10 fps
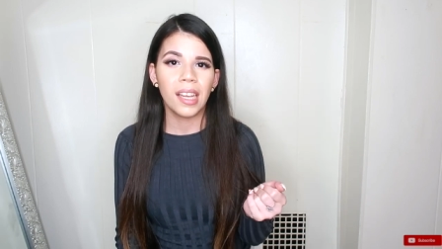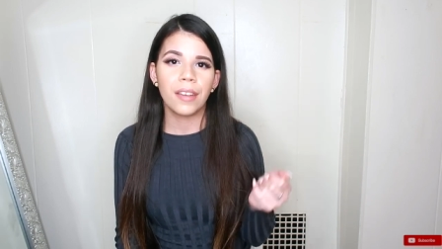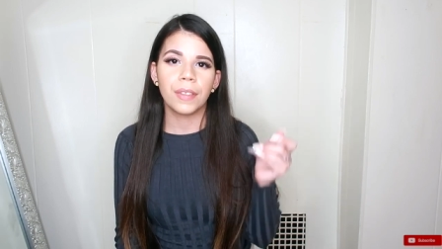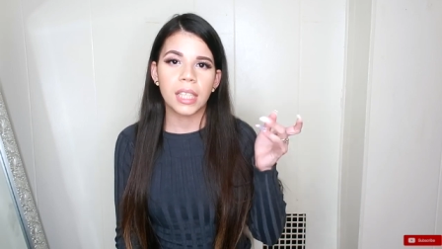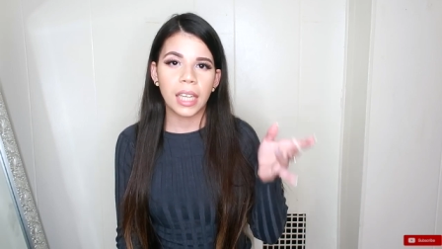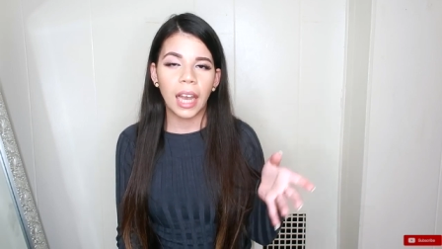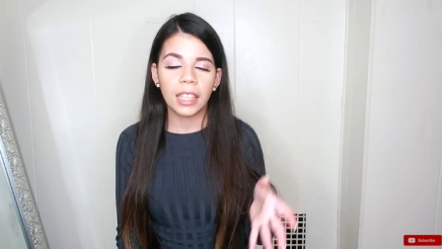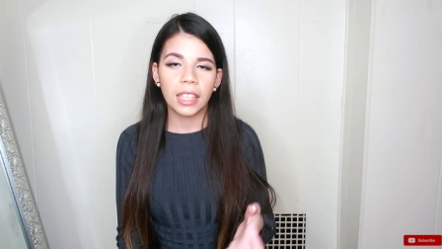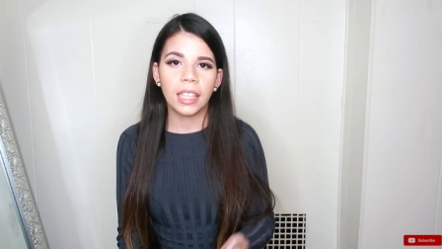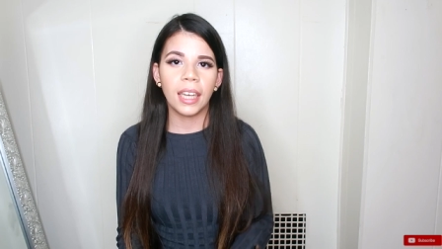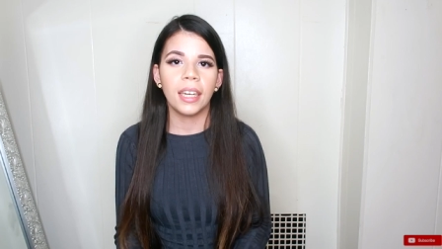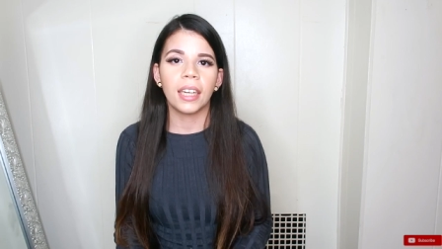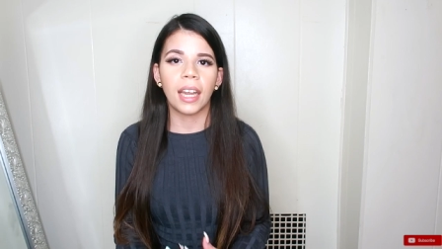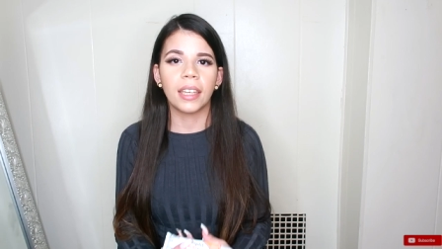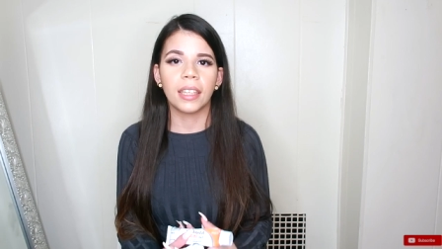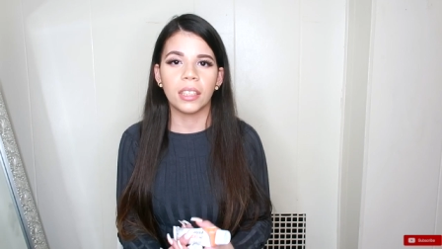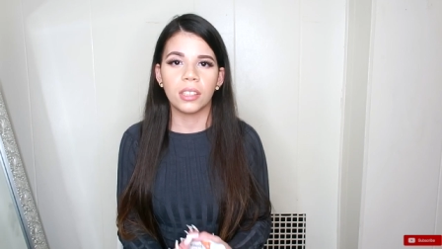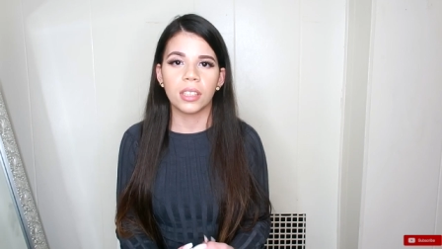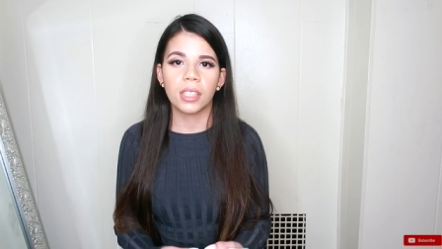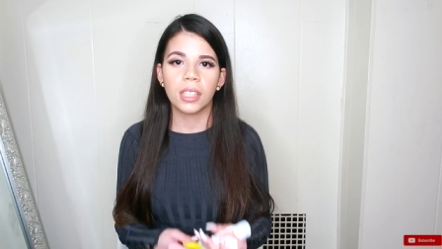if it's not needed and i can
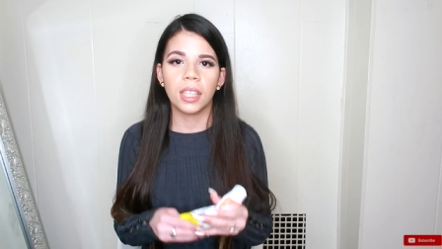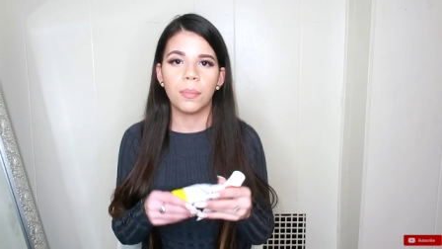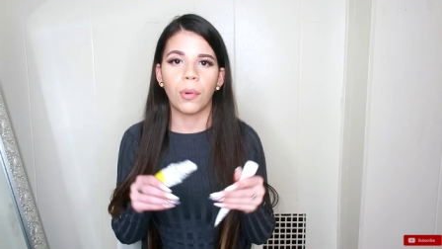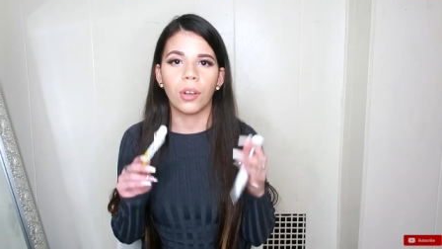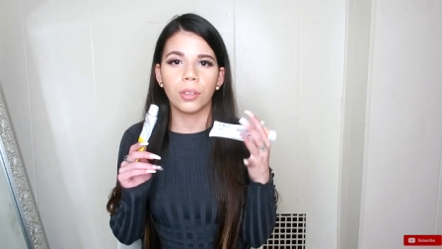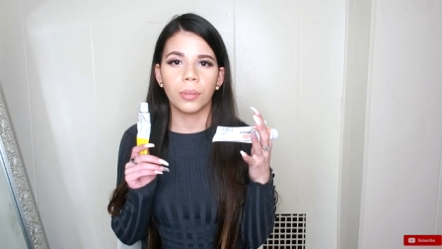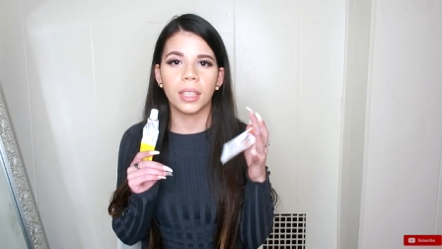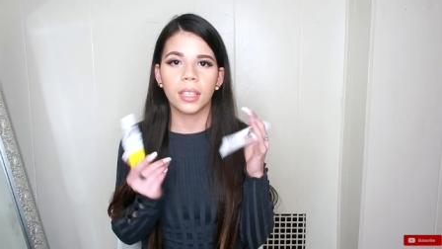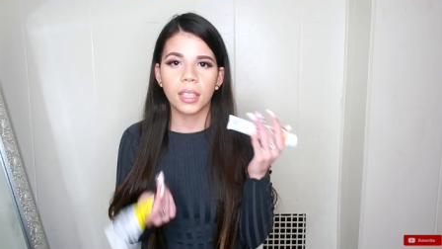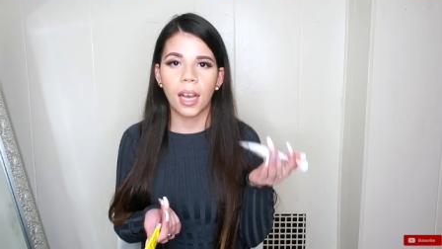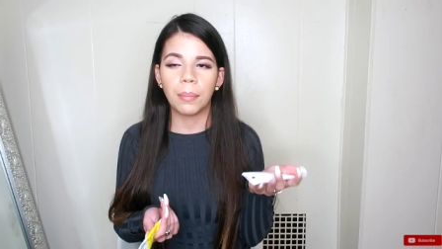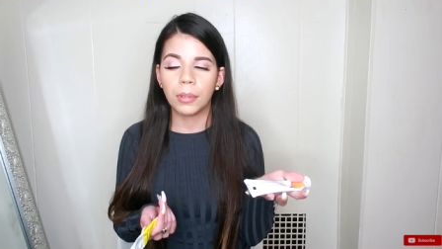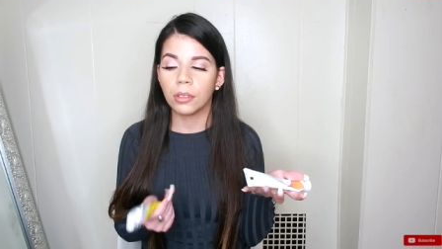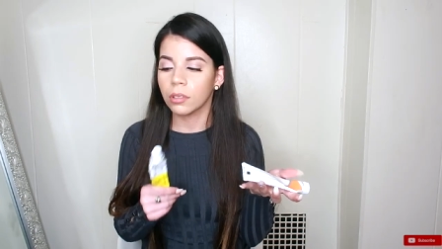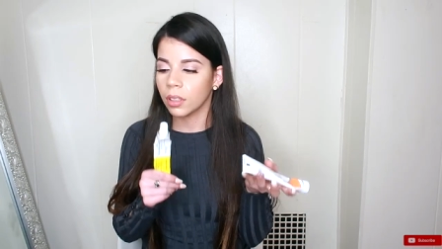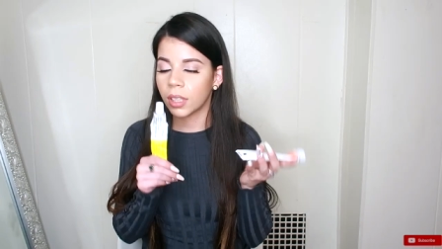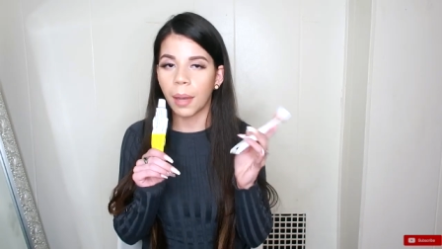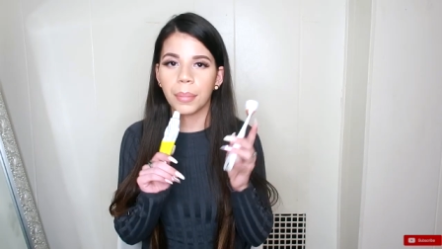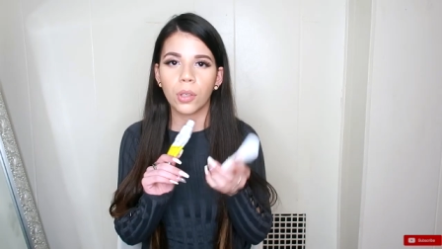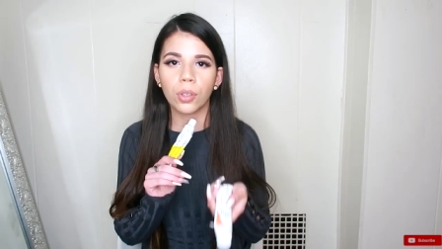just keep on doing the top
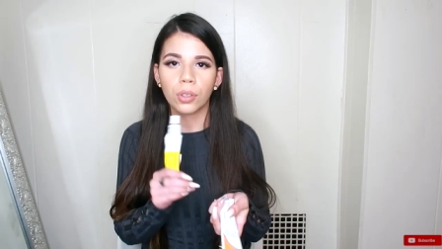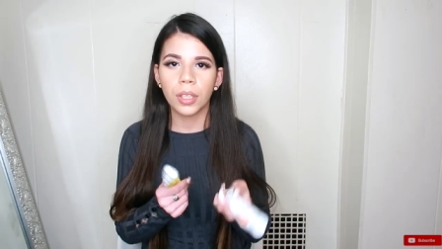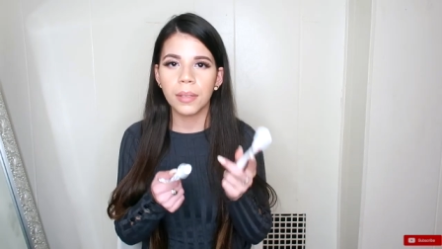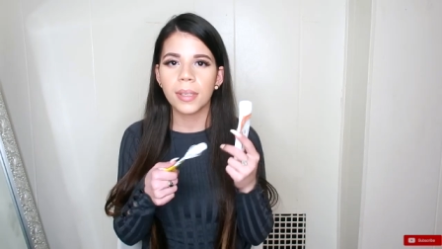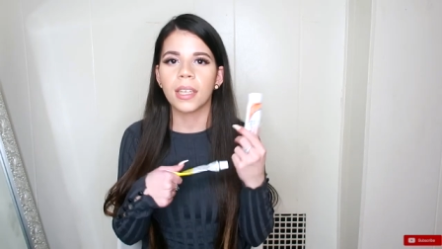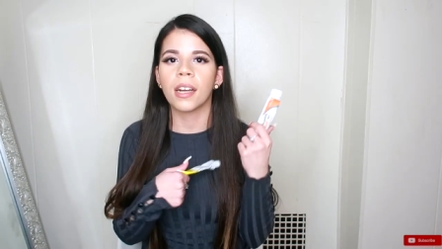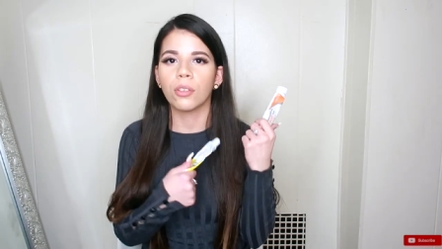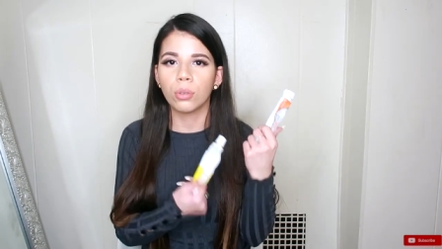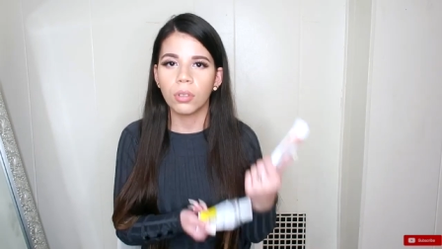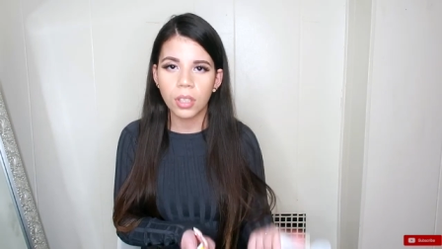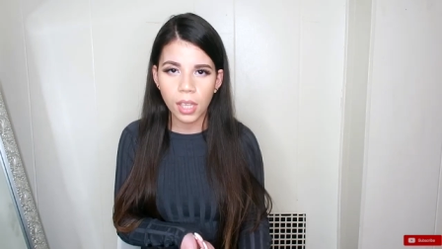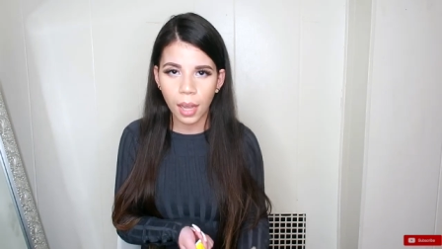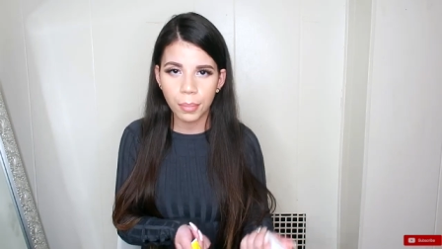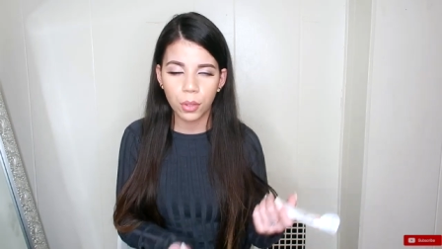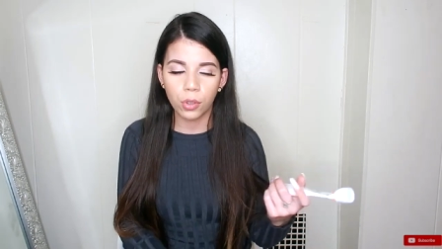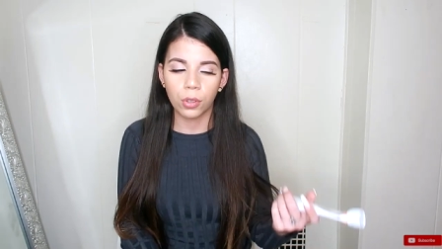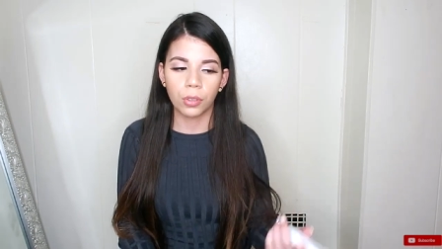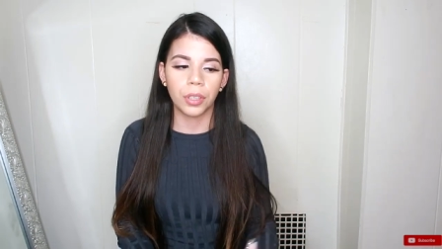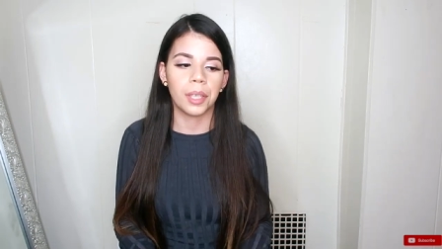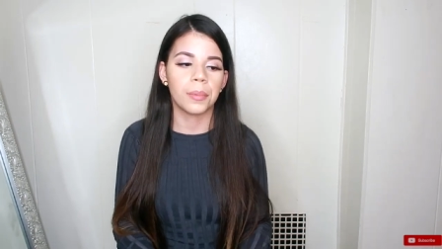topical creams then i'll do the topical
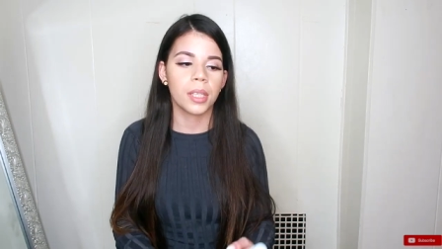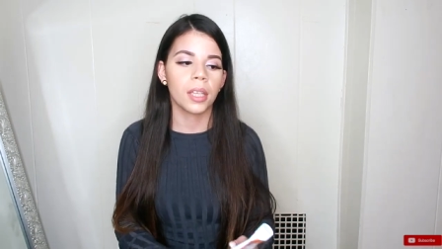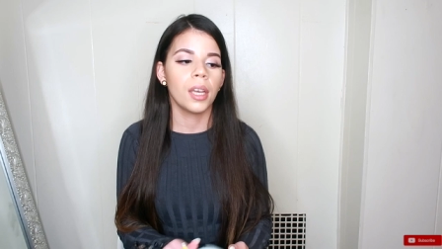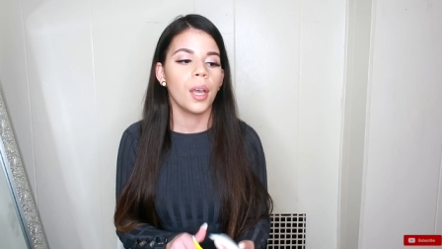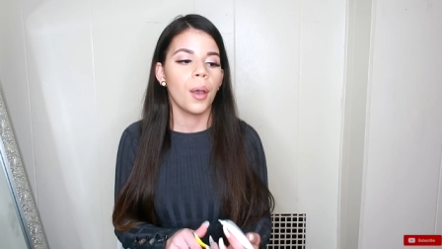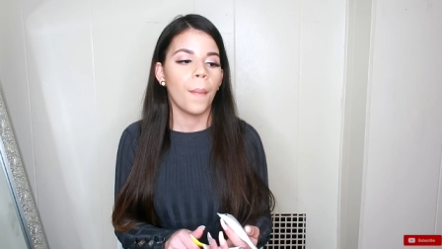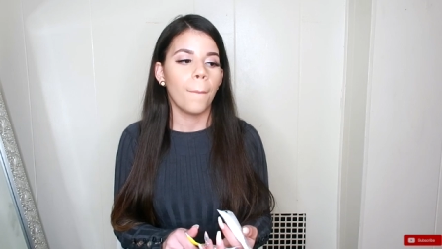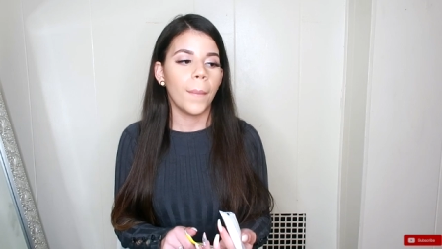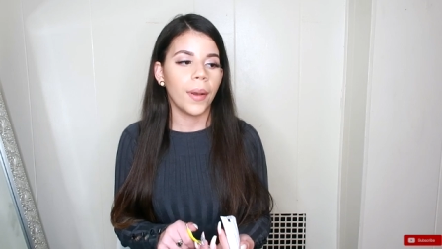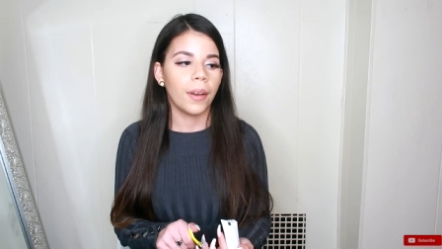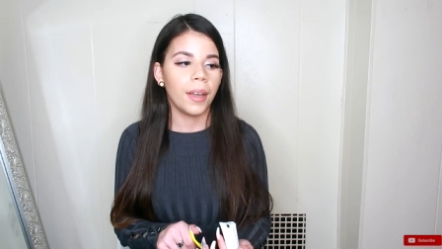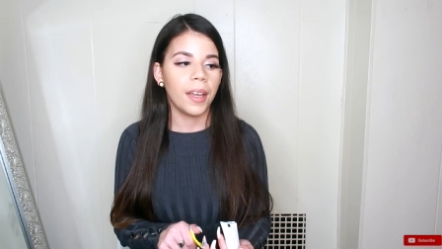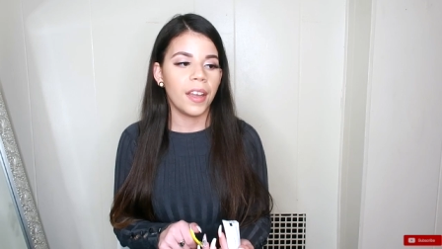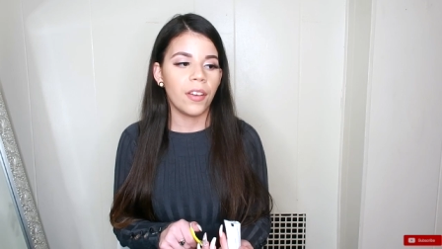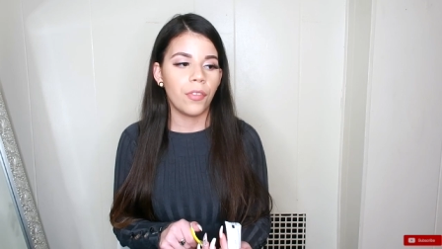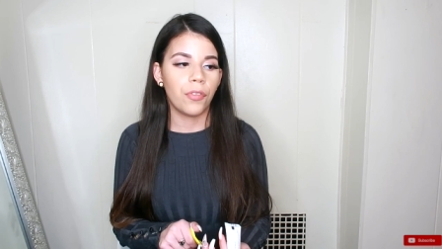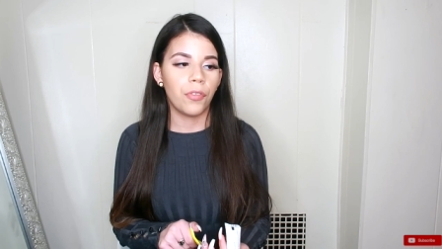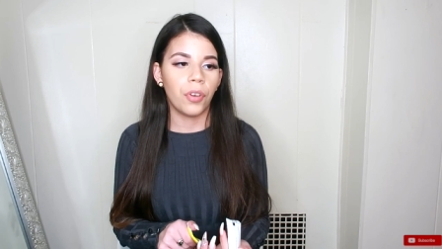creams but if